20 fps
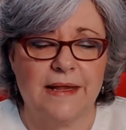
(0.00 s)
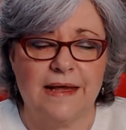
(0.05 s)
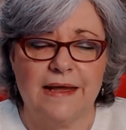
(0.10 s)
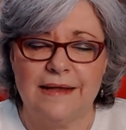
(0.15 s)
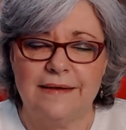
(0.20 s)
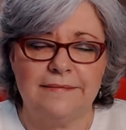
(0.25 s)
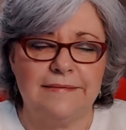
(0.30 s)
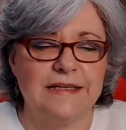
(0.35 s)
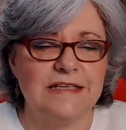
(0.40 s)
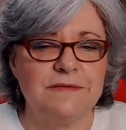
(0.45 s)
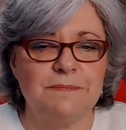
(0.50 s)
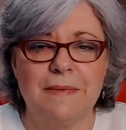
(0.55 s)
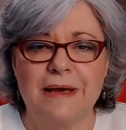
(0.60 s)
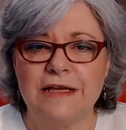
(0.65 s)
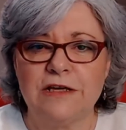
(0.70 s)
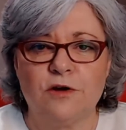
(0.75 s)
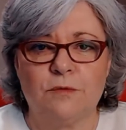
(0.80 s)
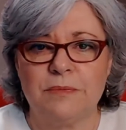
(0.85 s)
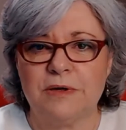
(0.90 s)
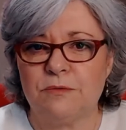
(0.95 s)
This may
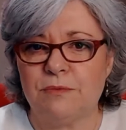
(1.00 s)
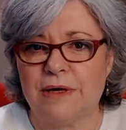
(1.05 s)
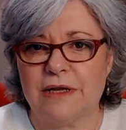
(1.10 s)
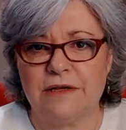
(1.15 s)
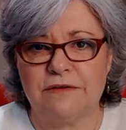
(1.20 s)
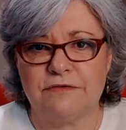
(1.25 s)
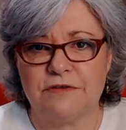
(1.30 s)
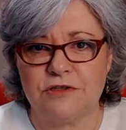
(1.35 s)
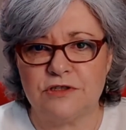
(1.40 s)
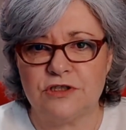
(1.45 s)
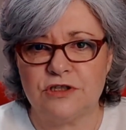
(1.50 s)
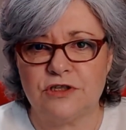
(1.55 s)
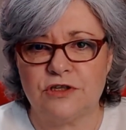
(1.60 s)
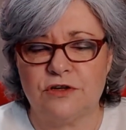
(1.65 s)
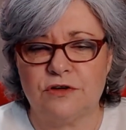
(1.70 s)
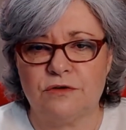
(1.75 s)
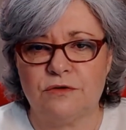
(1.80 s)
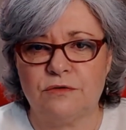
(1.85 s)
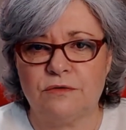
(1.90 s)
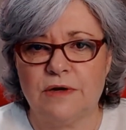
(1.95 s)
not be relevant to
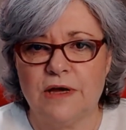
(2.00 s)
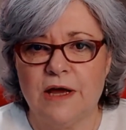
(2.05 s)
you,